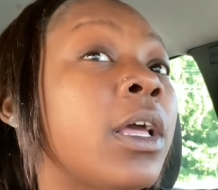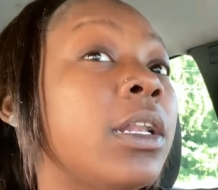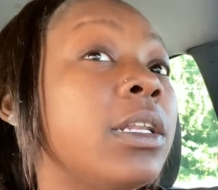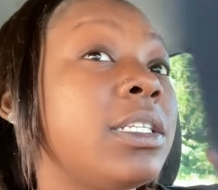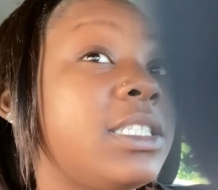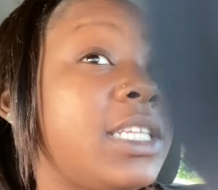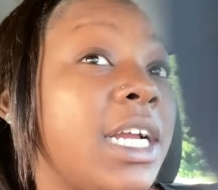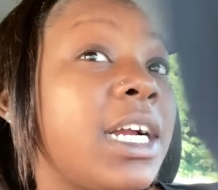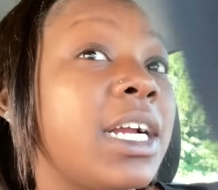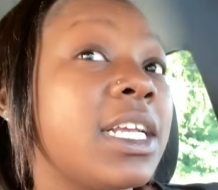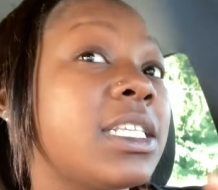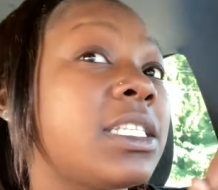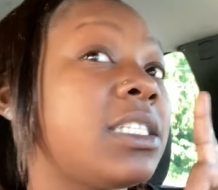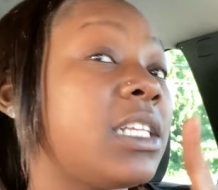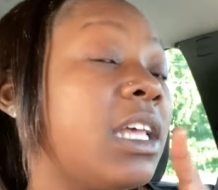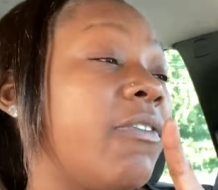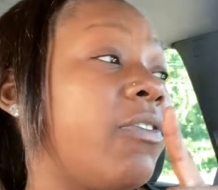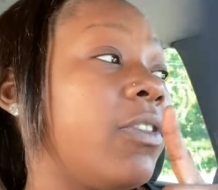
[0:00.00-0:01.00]
there is
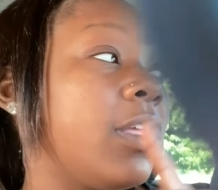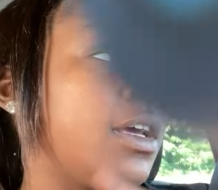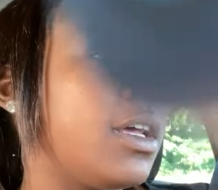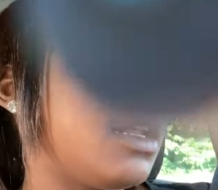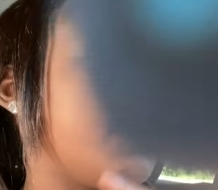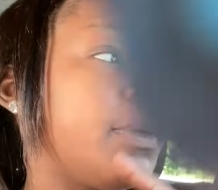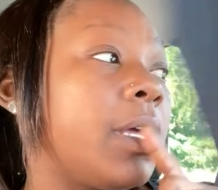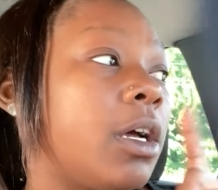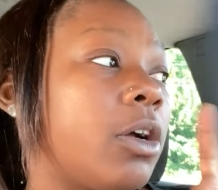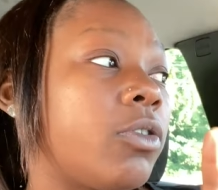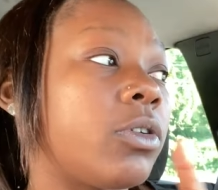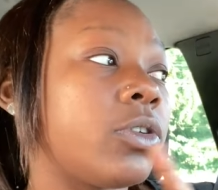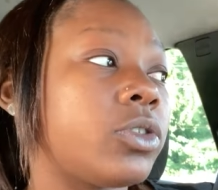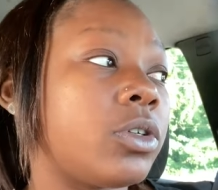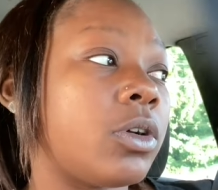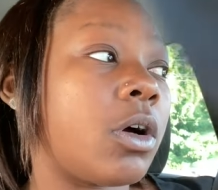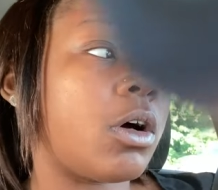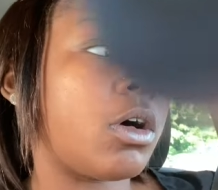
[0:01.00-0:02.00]
definitely going to be a
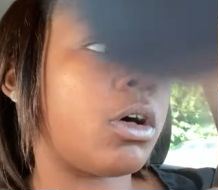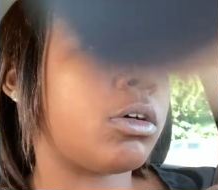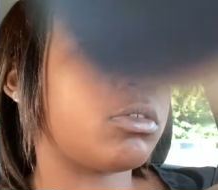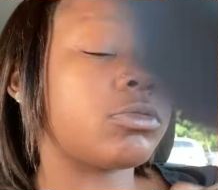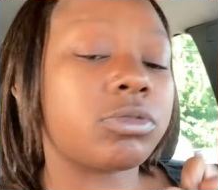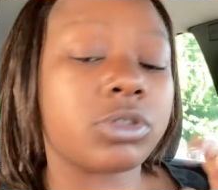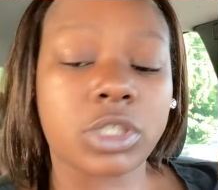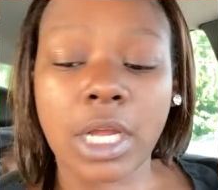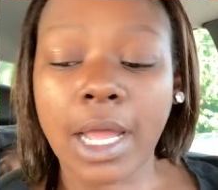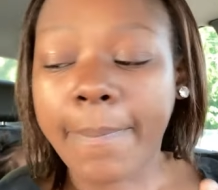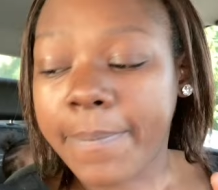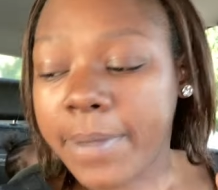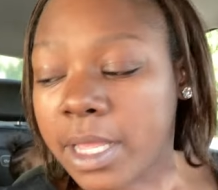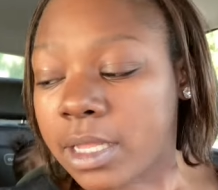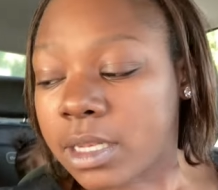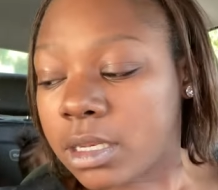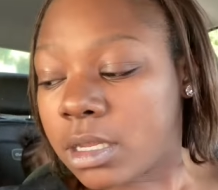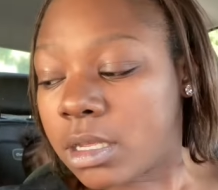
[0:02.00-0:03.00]
grocery haul
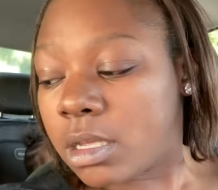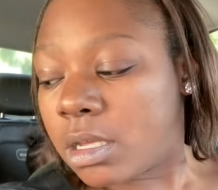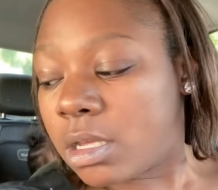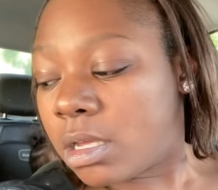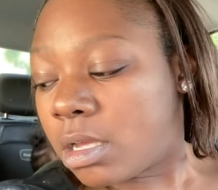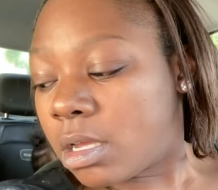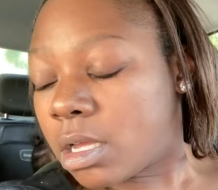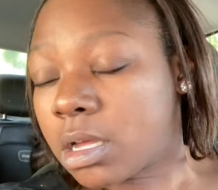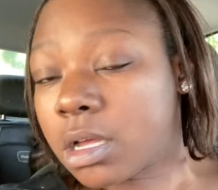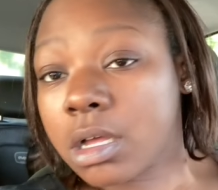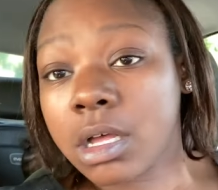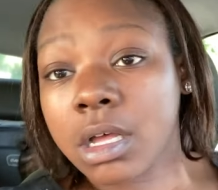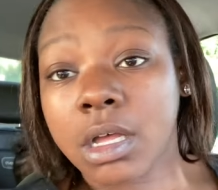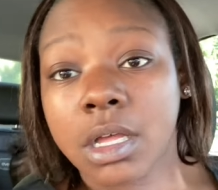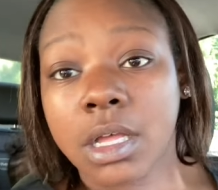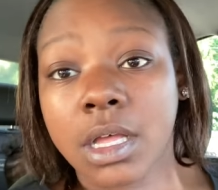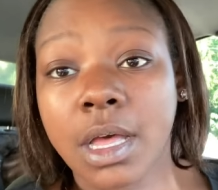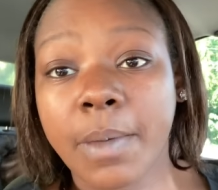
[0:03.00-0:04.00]
shopping
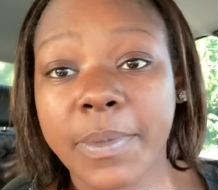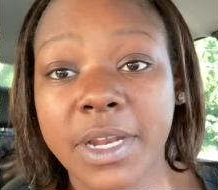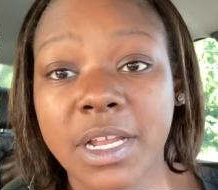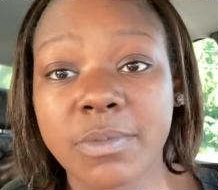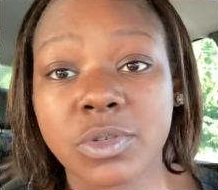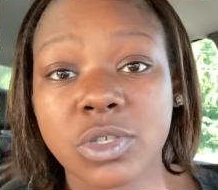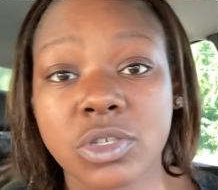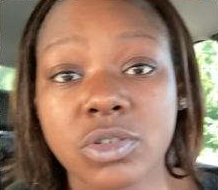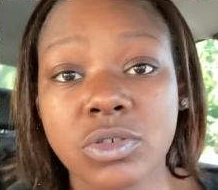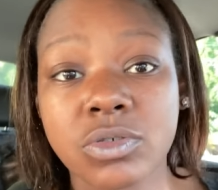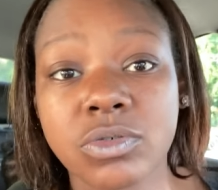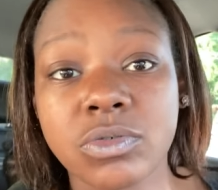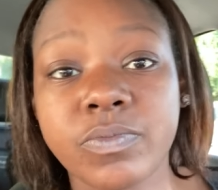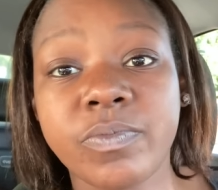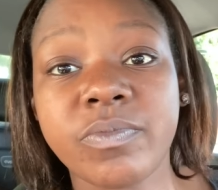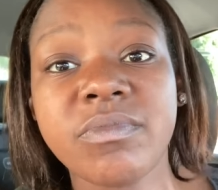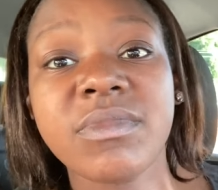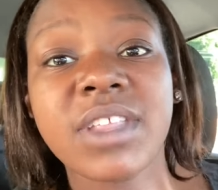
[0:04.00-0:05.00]
coming up
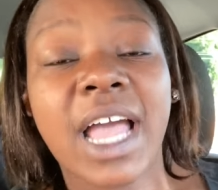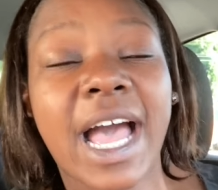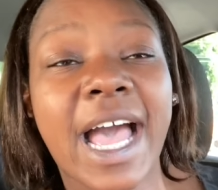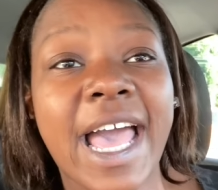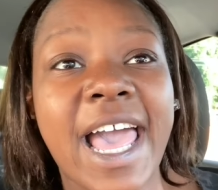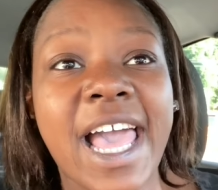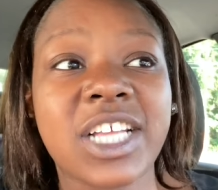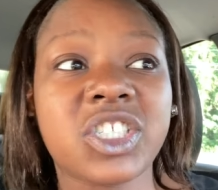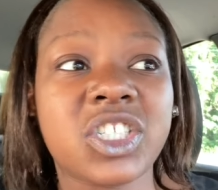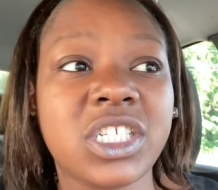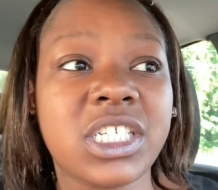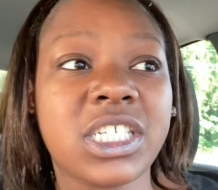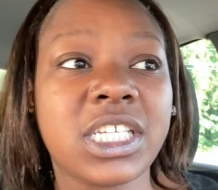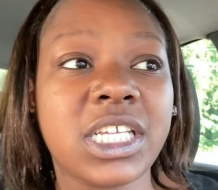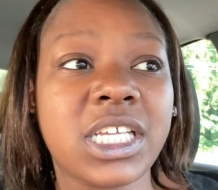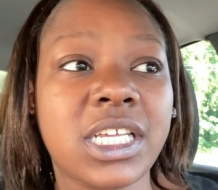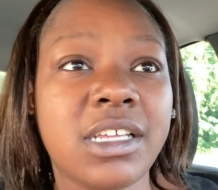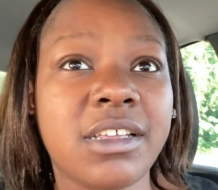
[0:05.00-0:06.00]
soon. I actually
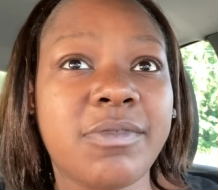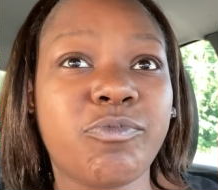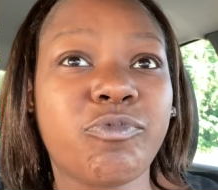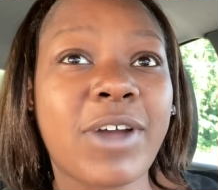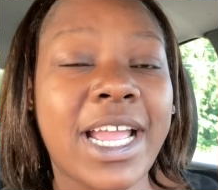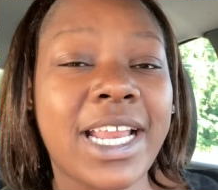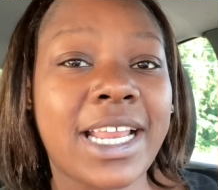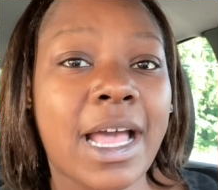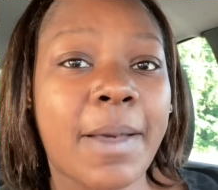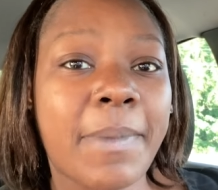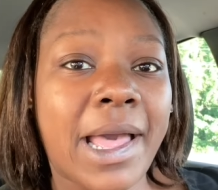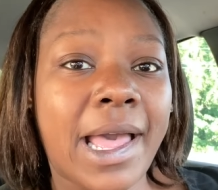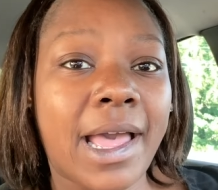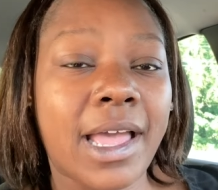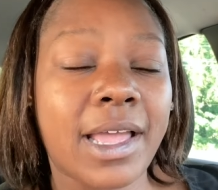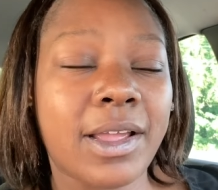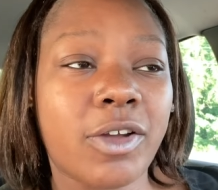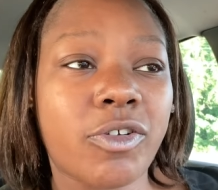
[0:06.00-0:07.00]
did write down
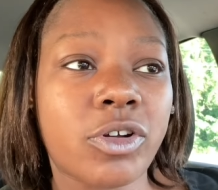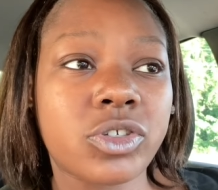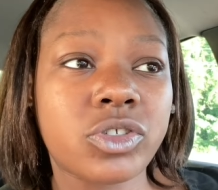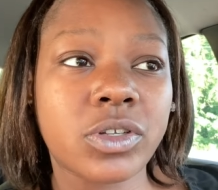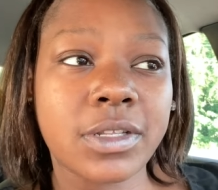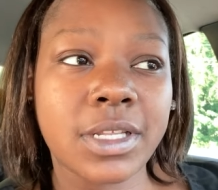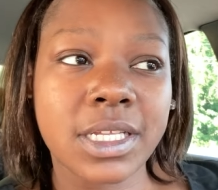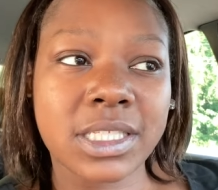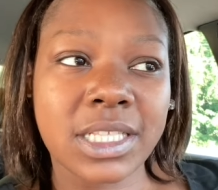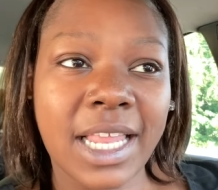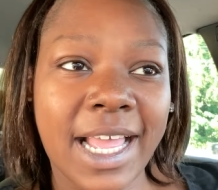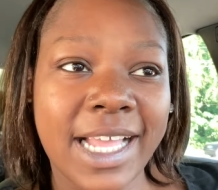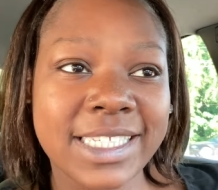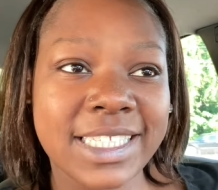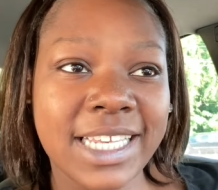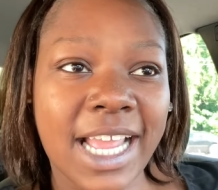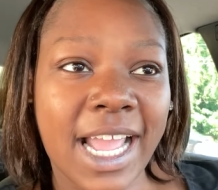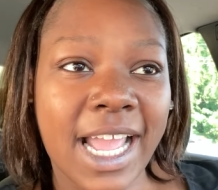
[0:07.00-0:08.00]
my grocery list
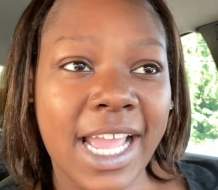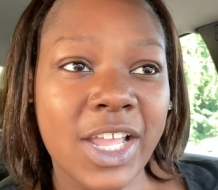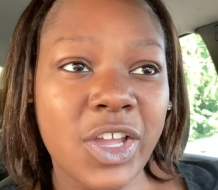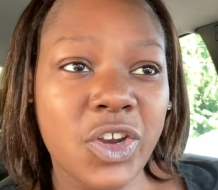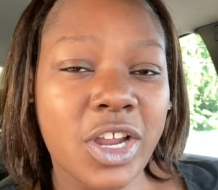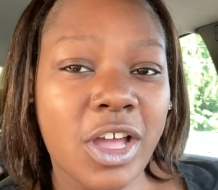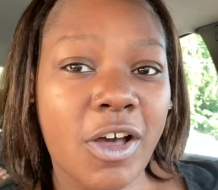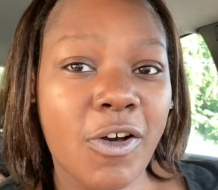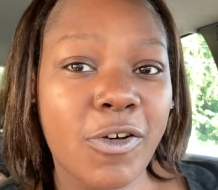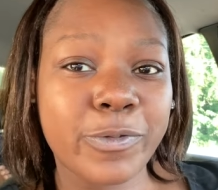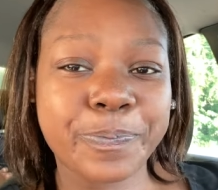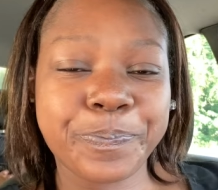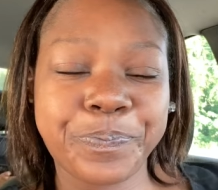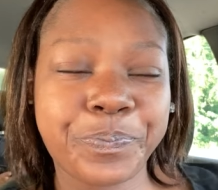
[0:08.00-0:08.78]
last night, you know,